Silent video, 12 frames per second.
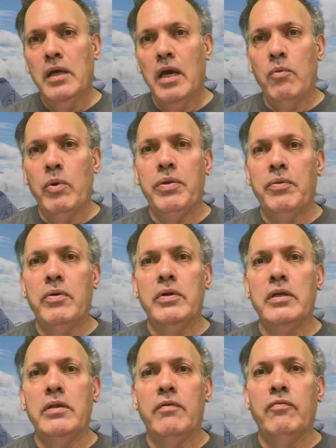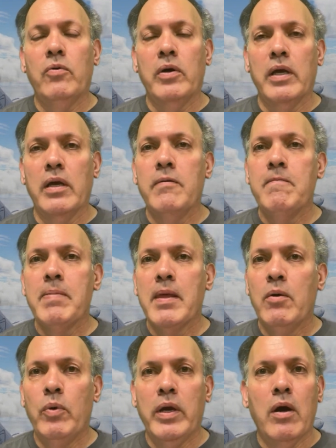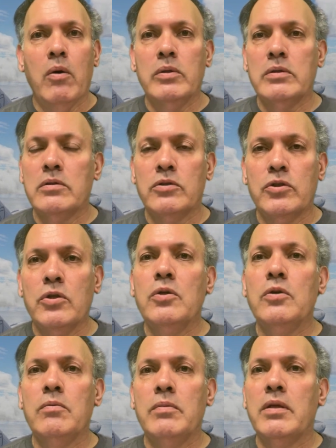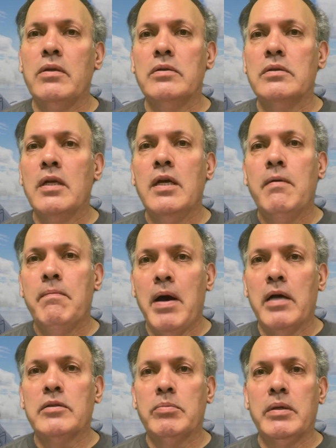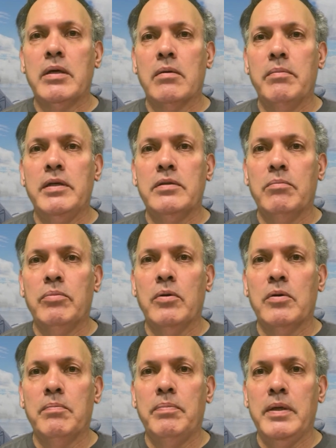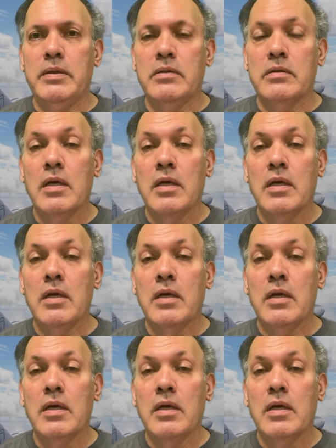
And we throw it in there for you. We always assume that there's possibly going to be some broken pieces.